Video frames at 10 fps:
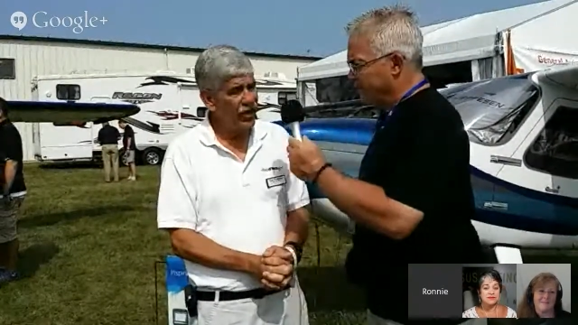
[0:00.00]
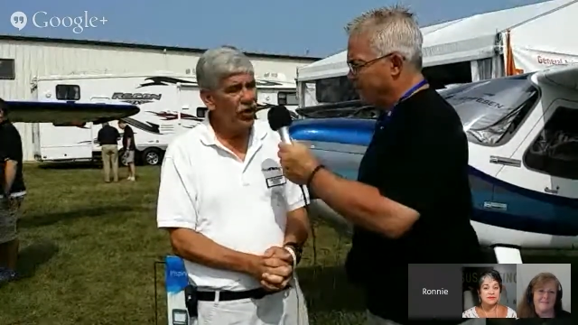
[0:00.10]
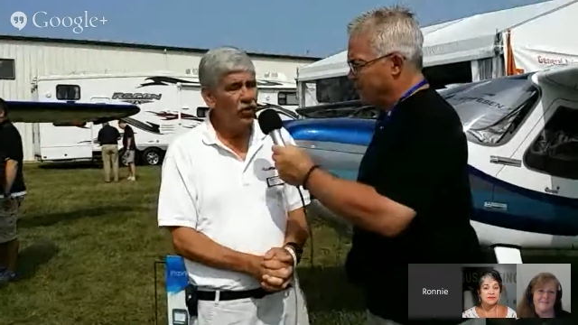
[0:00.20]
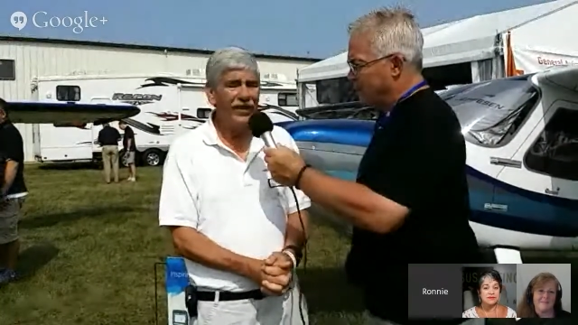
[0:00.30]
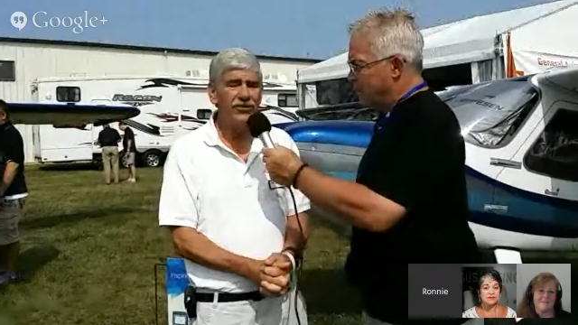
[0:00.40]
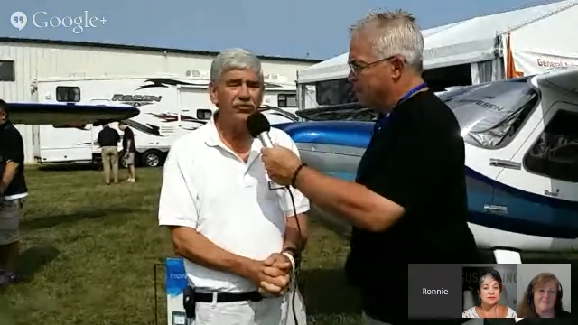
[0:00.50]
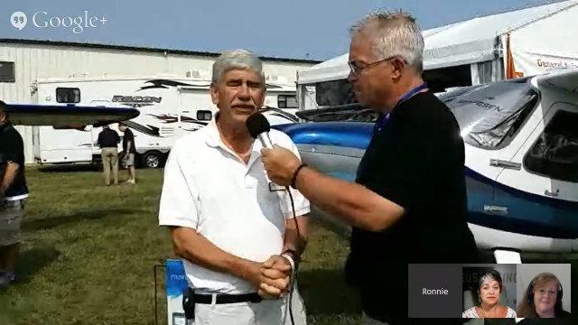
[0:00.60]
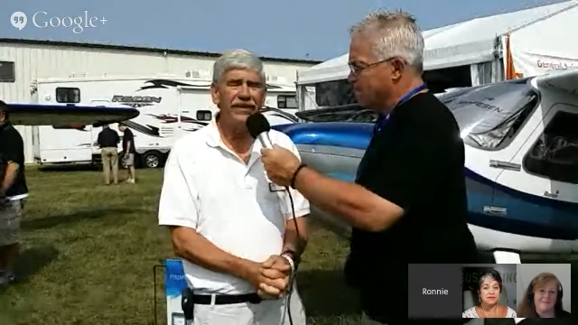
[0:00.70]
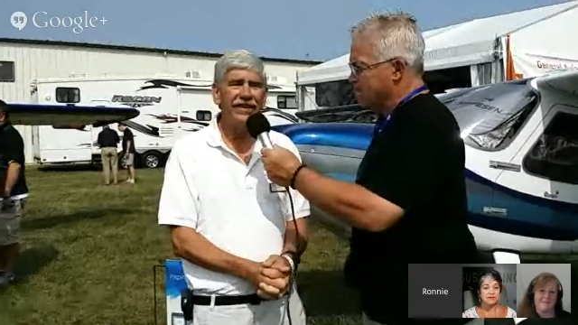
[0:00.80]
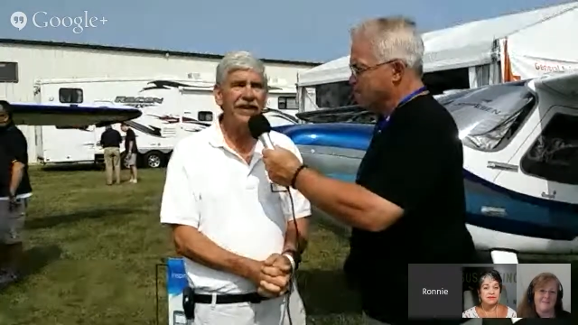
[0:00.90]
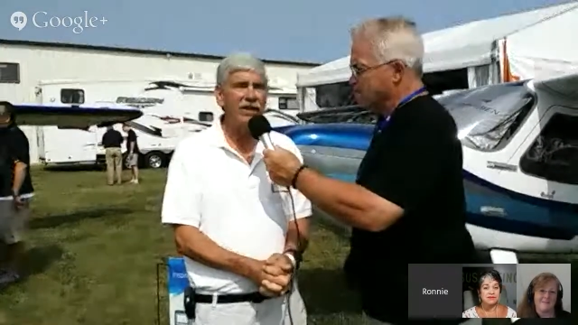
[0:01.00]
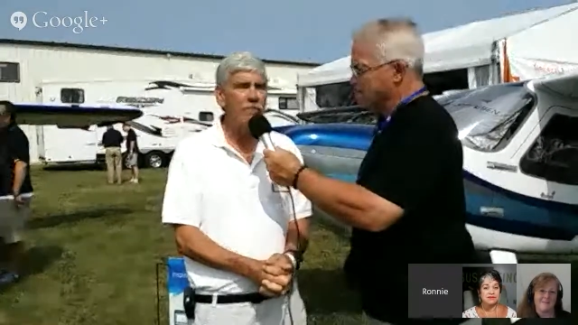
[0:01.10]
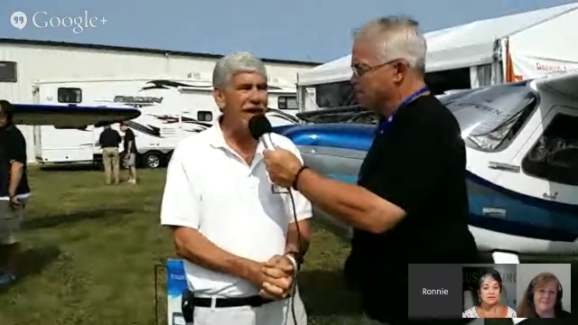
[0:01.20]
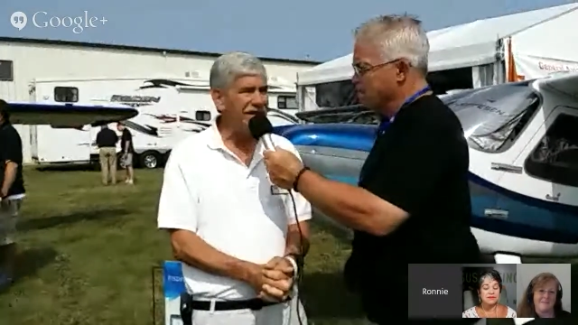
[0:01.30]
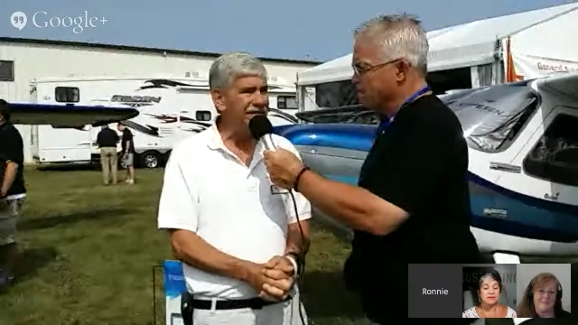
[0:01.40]
Speaker 1: Well, it's really an
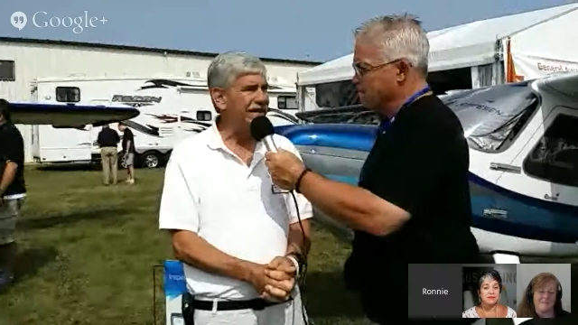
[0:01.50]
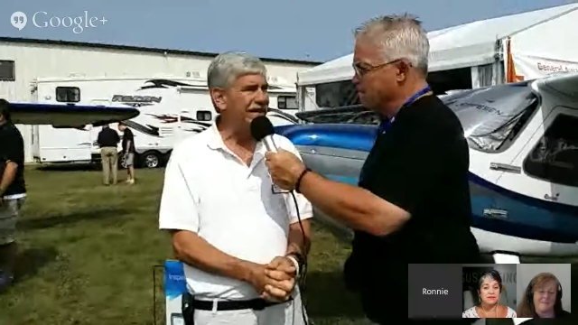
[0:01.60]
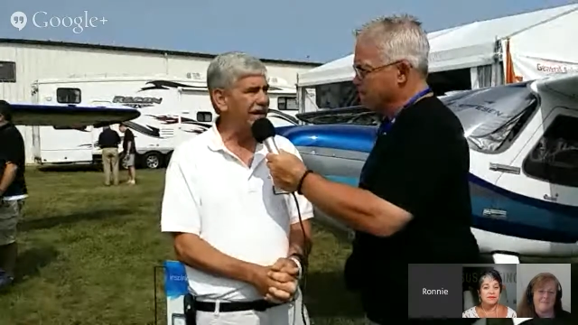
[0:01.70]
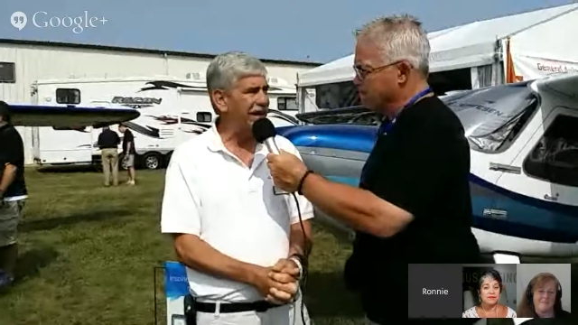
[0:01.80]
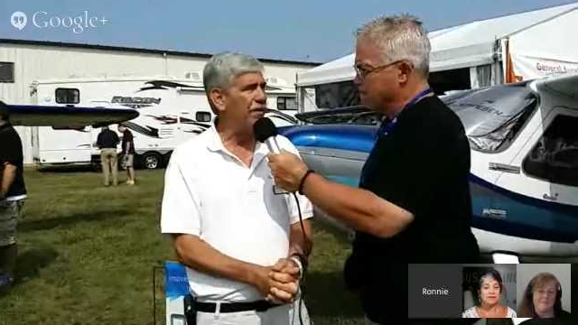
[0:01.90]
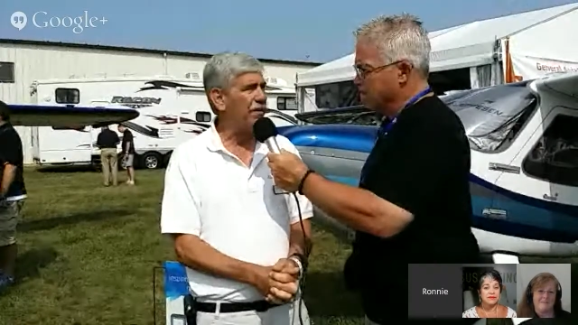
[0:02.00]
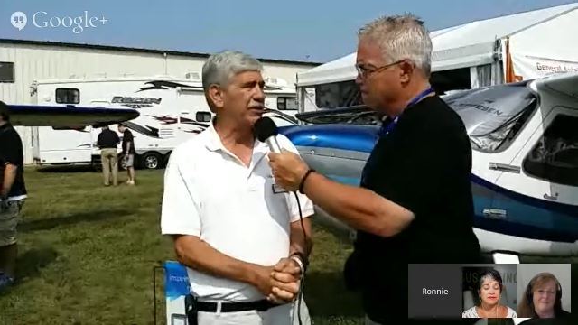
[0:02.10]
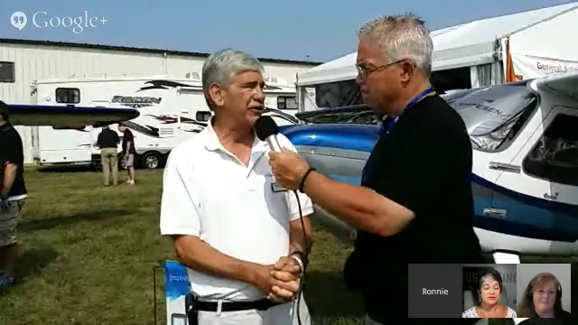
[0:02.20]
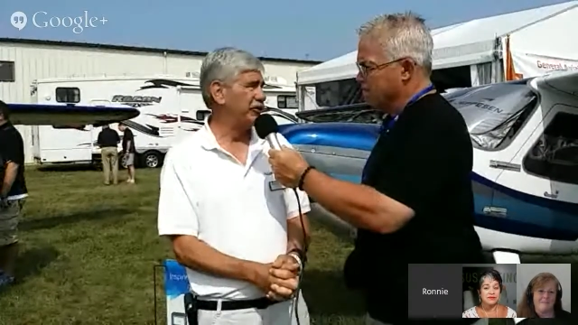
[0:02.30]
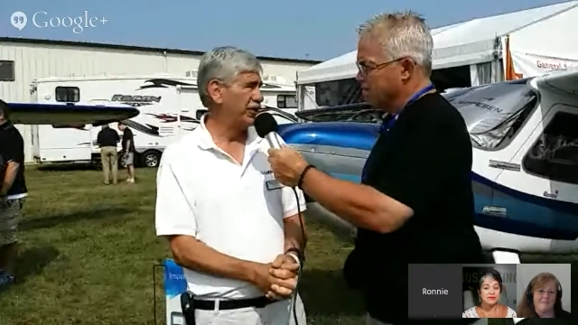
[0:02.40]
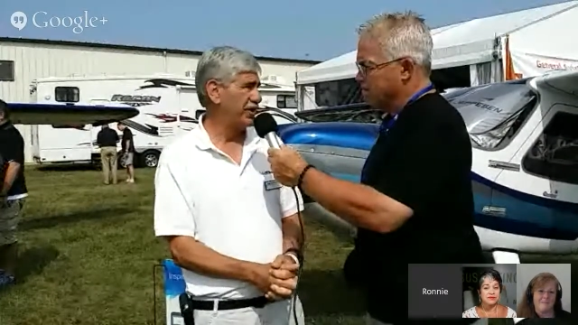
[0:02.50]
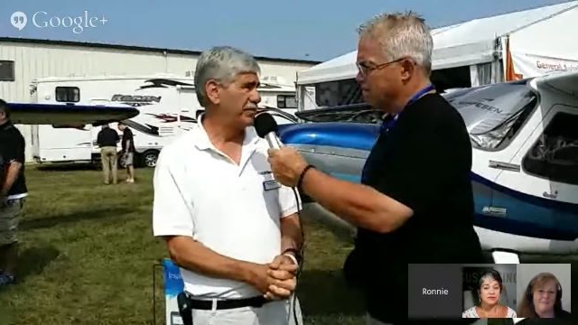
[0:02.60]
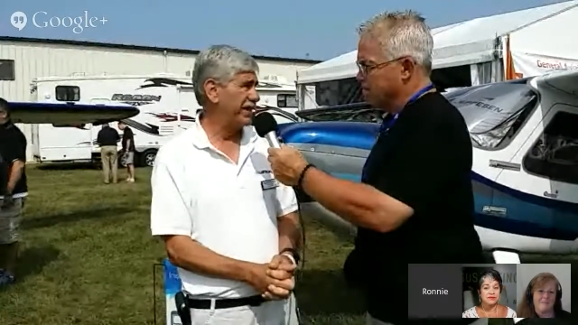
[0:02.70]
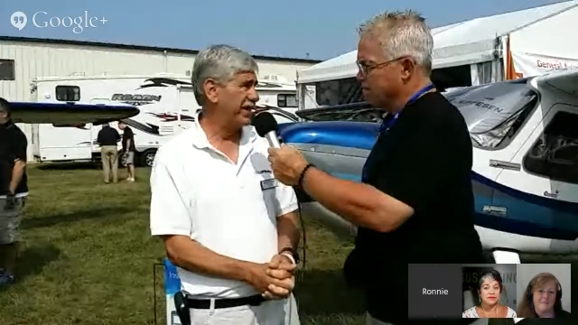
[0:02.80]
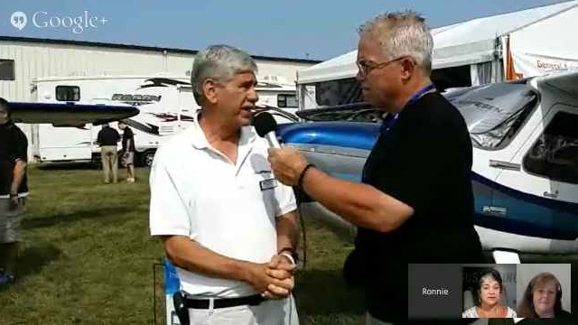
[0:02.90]
amazing opportunity
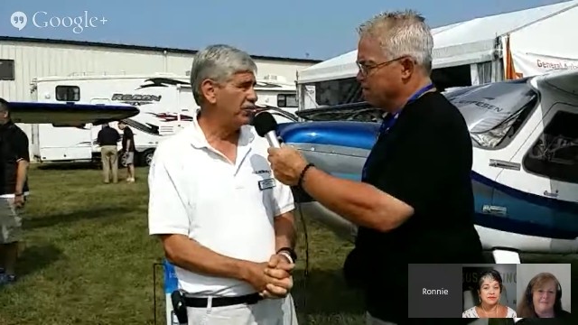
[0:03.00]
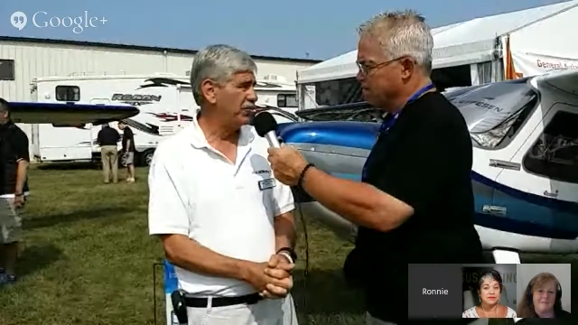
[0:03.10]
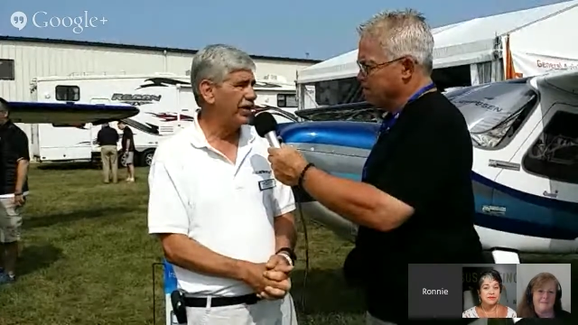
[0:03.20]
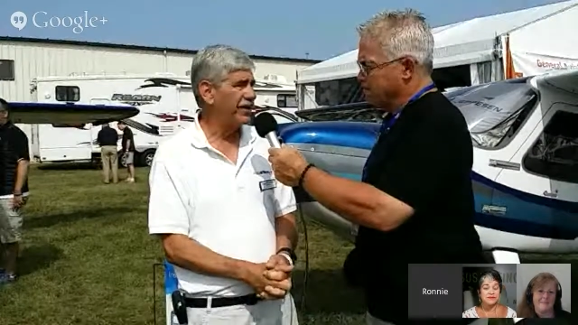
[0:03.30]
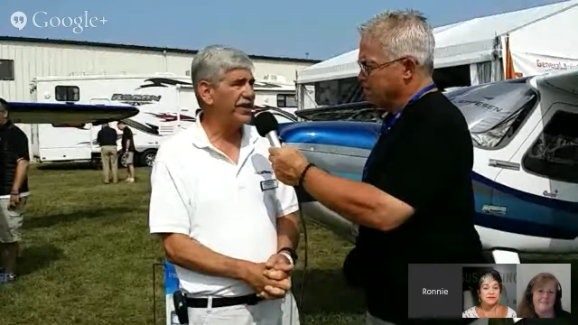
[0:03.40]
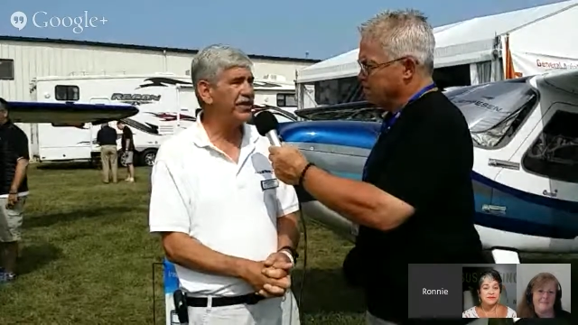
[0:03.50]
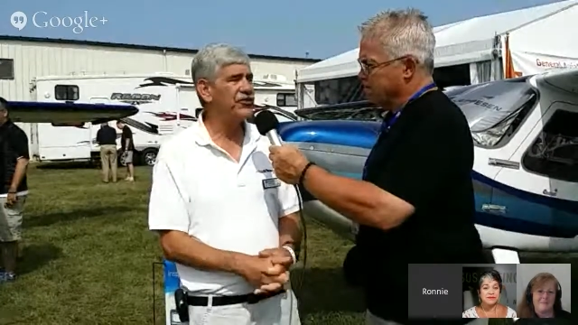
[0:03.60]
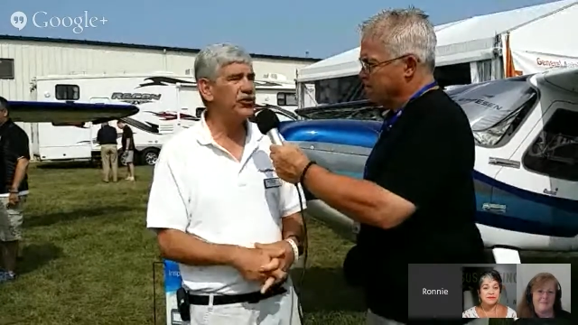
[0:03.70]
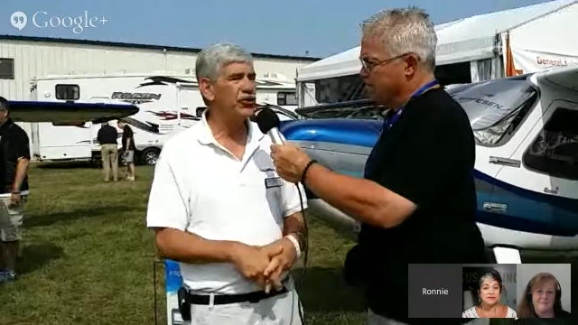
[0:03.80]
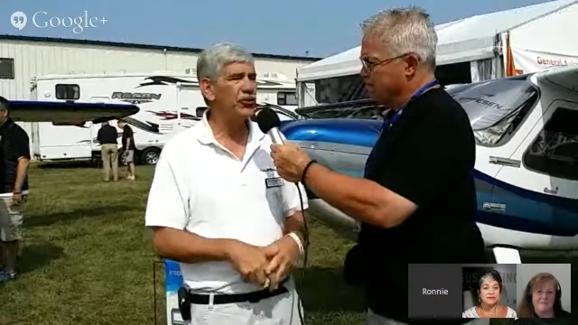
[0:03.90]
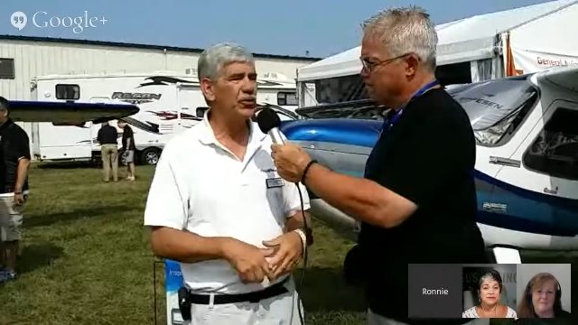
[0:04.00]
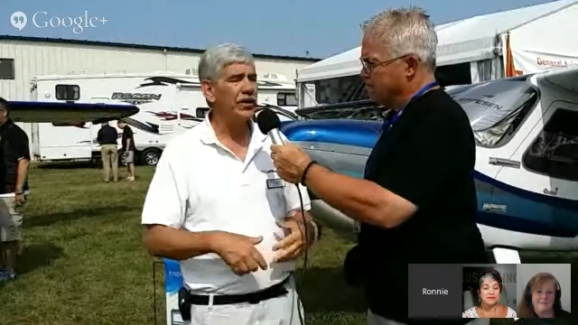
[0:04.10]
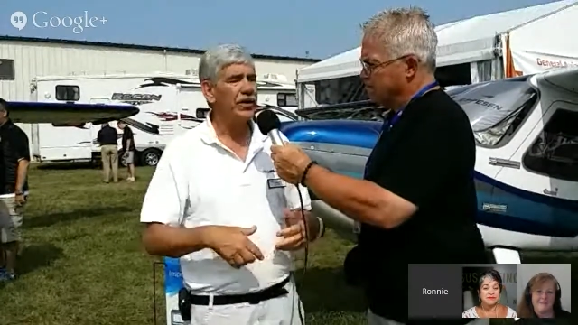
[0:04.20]
because what kids do